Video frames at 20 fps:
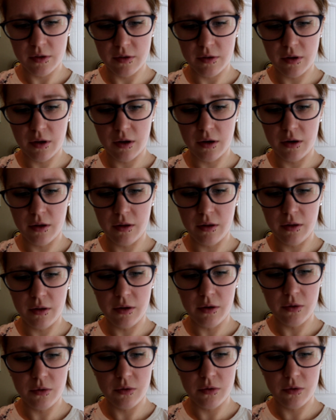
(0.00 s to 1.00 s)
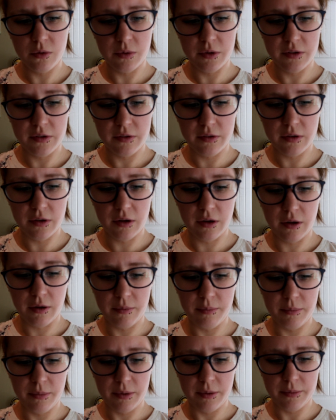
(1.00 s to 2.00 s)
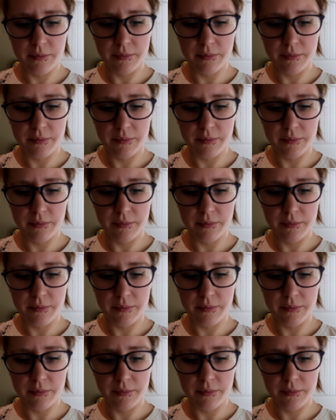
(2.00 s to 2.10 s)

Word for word: it's got a little twisted up.